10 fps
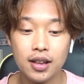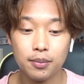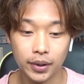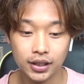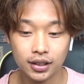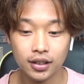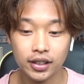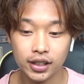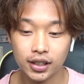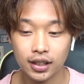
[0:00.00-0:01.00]

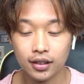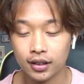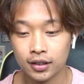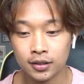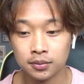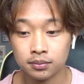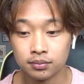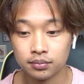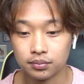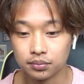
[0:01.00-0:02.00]
Basically,
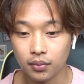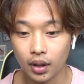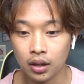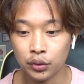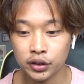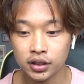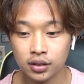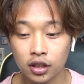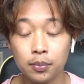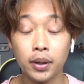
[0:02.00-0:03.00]
it was
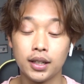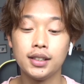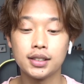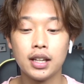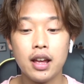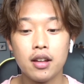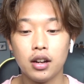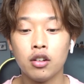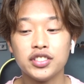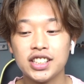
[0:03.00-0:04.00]
this piece.
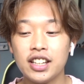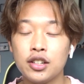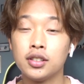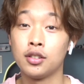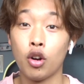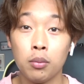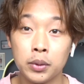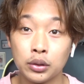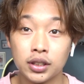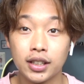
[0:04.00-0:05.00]
Obviously, they use their own
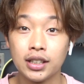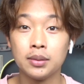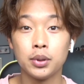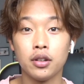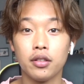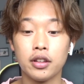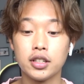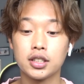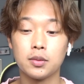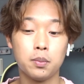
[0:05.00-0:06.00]
music in it, but
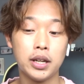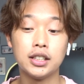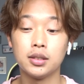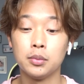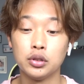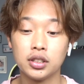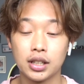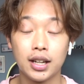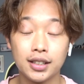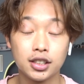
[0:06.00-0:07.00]
this piece of music, the
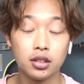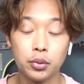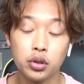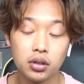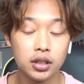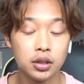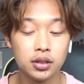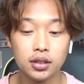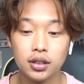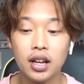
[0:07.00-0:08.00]
classical music they use
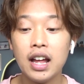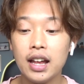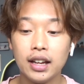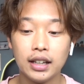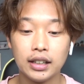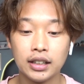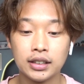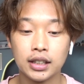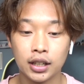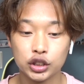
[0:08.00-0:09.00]
in it, is
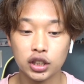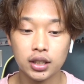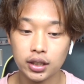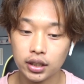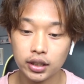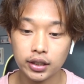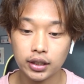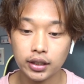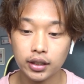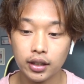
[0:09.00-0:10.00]

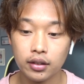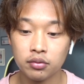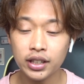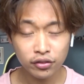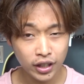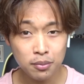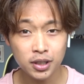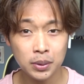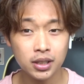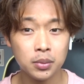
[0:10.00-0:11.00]
actually a really famous
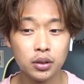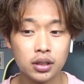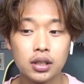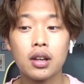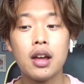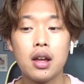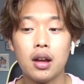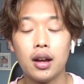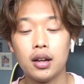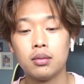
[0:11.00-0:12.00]
piece of music
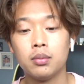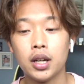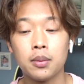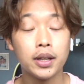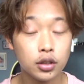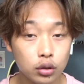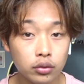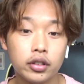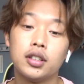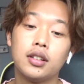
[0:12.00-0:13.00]
by
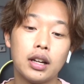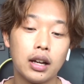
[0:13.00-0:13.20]
Beethoven.